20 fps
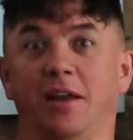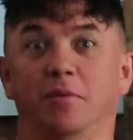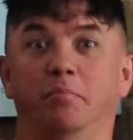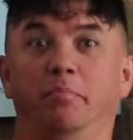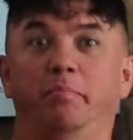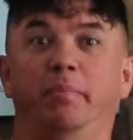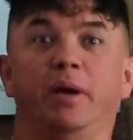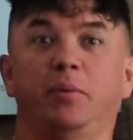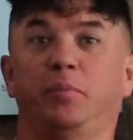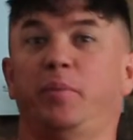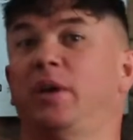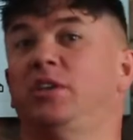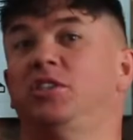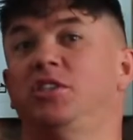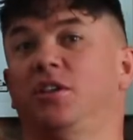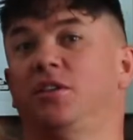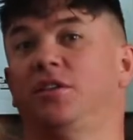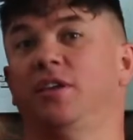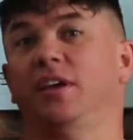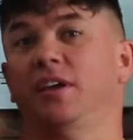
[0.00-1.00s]
and big
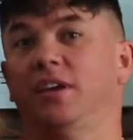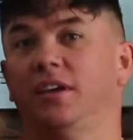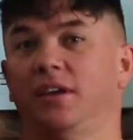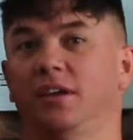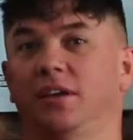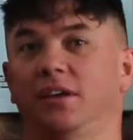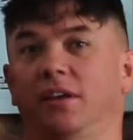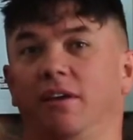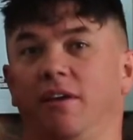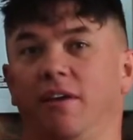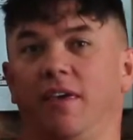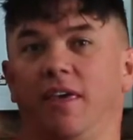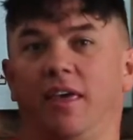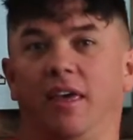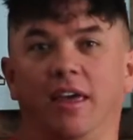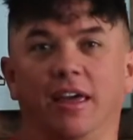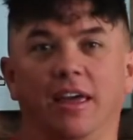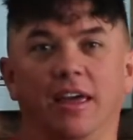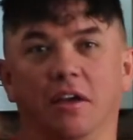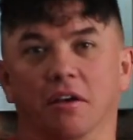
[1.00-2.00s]
picture thinking.
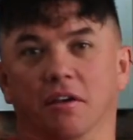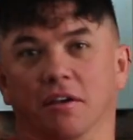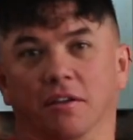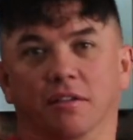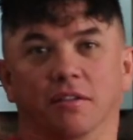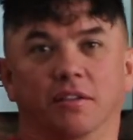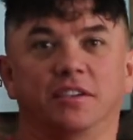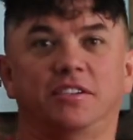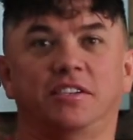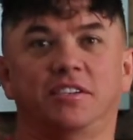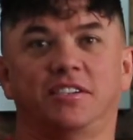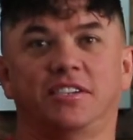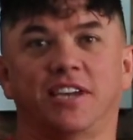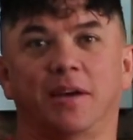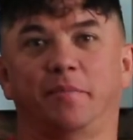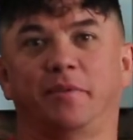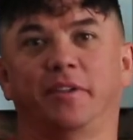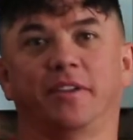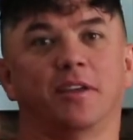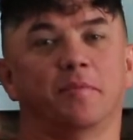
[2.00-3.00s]
This is
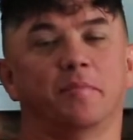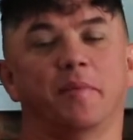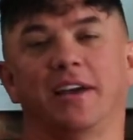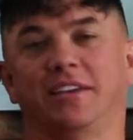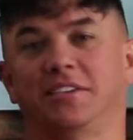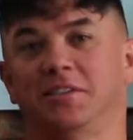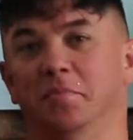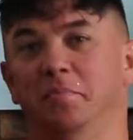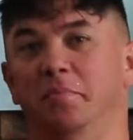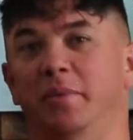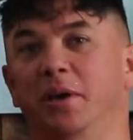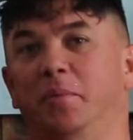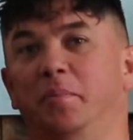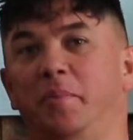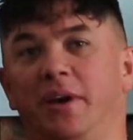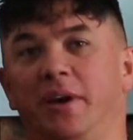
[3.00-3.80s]
something that makes a big